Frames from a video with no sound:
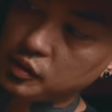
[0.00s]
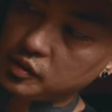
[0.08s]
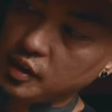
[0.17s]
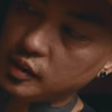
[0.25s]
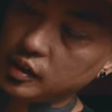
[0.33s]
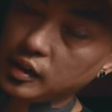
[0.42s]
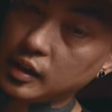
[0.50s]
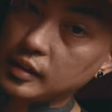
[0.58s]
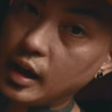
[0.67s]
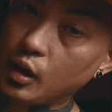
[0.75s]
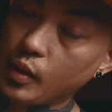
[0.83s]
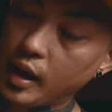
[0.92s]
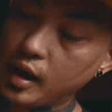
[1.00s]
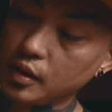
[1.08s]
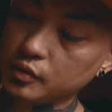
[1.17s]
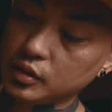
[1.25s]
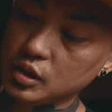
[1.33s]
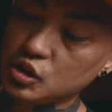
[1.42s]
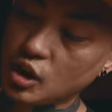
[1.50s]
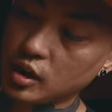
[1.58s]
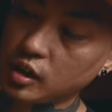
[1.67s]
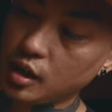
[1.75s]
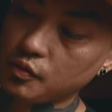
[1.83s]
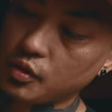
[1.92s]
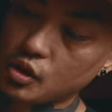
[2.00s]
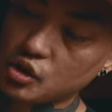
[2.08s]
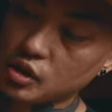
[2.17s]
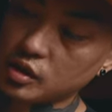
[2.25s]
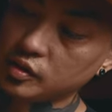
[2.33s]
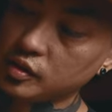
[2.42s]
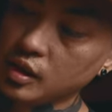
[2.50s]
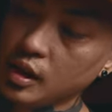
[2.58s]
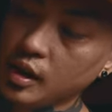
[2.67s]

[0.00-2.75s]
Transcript: said that they now have the JK versions